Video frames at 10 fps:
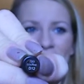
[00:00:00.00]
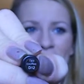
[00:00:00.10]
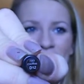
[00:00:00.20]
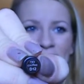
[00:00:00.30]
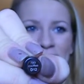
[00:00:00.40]
I
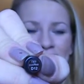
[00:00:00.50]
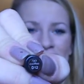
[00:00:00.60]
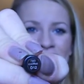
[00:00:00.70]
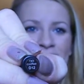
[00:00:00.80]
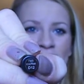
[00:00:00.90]
hope that
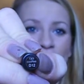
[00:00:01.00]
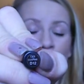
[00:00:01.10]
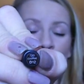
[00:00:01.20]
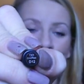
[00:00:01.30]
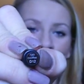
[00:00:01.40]
focuses. It says
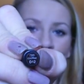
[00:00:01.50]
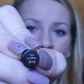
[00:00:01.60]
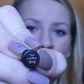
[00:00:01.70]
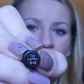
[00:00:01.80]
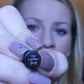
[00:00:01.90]

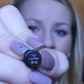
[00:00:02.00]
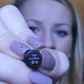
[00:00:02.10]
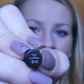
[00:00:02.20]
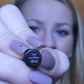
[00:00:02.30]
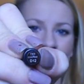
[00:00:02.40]

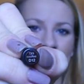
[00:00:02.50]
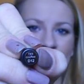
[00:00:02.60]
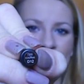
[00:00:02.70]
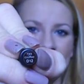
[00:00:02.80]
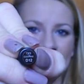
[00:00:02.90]
Koofy. It
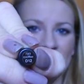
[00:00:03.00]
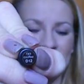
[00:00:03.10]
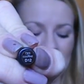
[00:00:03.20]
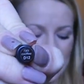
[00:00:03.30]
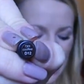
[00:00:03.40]

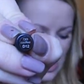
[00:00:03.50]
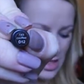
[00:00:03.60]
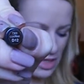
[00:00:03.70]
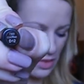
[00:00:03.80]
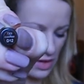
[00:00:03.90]
says it
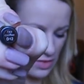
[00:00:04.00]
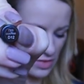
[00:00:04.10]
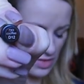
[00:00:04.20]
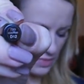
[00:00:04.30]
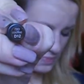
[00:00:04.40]
has 2
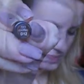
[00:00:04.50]
O's.